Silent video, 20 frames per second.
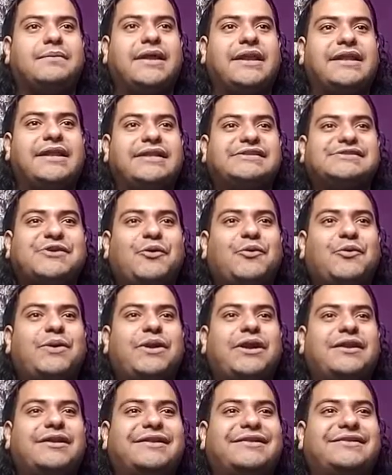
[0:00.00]
and it's so
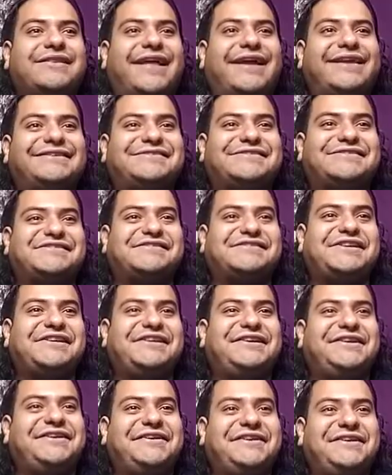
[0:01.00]
weird, like to
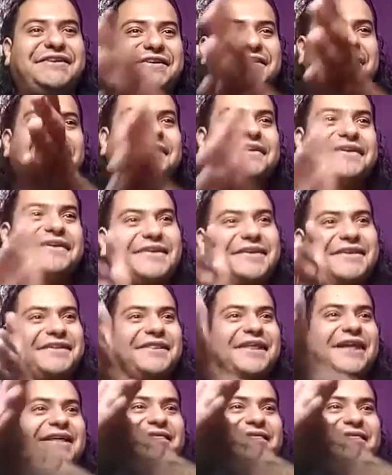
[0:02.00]
see, like